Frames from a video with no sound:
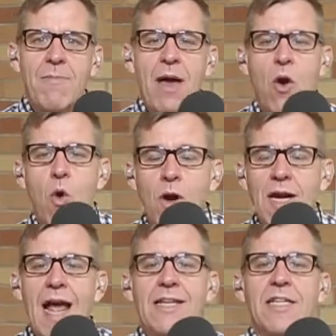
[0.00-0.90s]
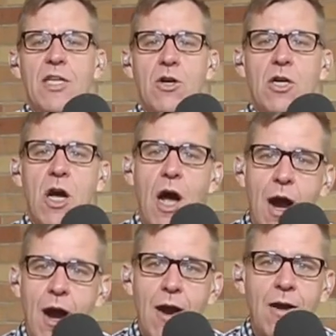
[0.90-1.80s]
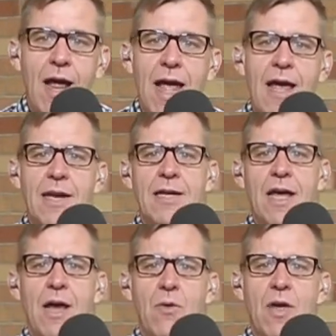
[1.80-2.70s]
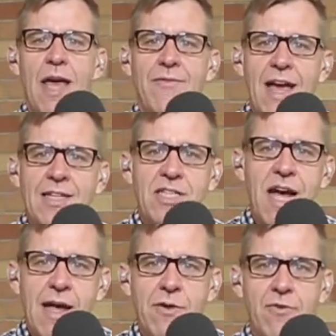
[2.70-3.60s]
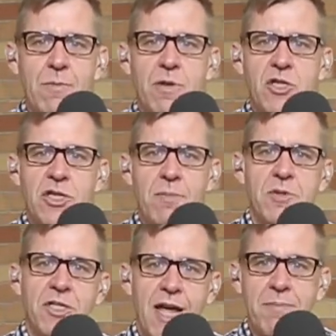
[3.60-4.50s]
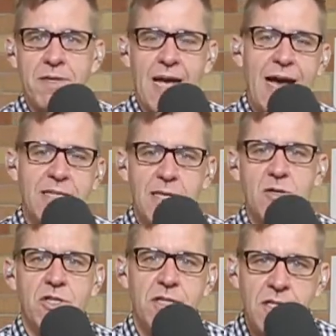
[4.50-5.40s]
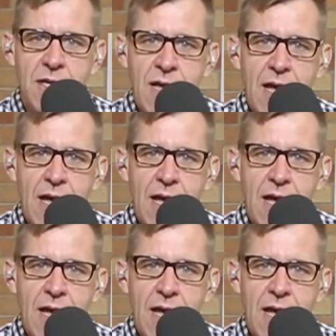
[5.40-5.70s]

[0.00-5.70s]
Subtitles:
about organizing your car, and we have Angie Heich from ShipShape.Solutions.